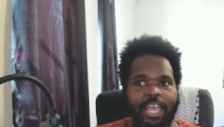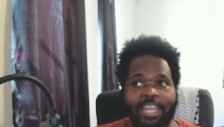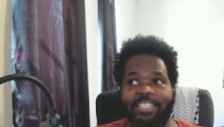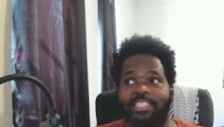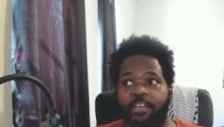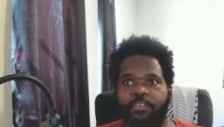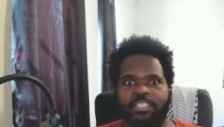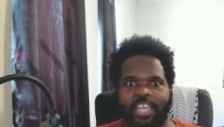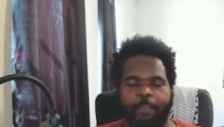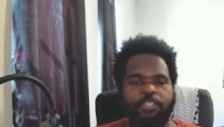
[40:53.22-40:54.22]
It is
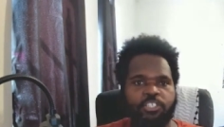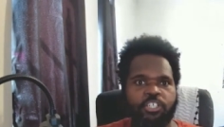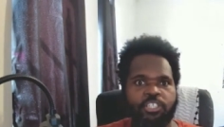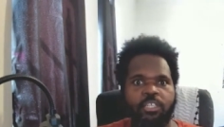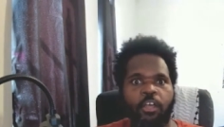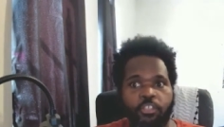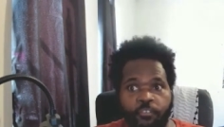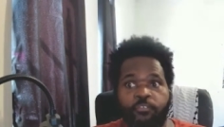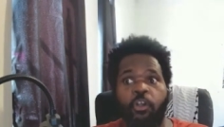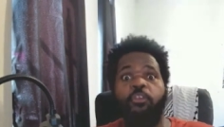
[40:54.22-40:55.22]
different temperatures.
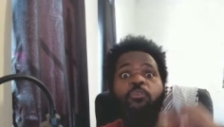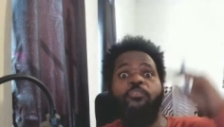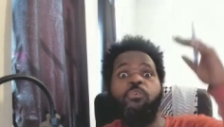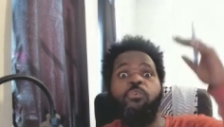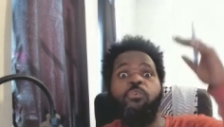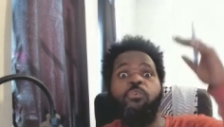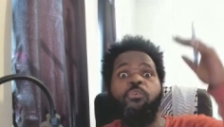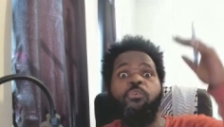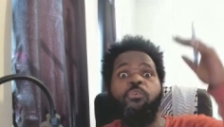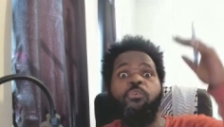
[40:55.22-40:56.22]
The further north you go,
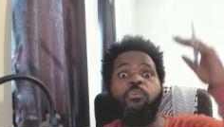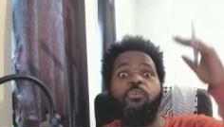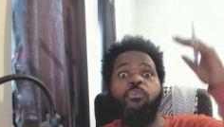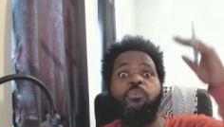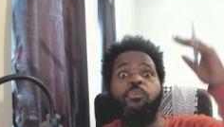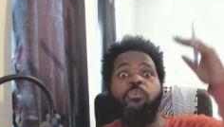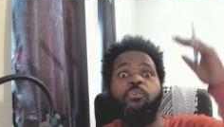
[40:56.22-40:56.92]
the cooler it is.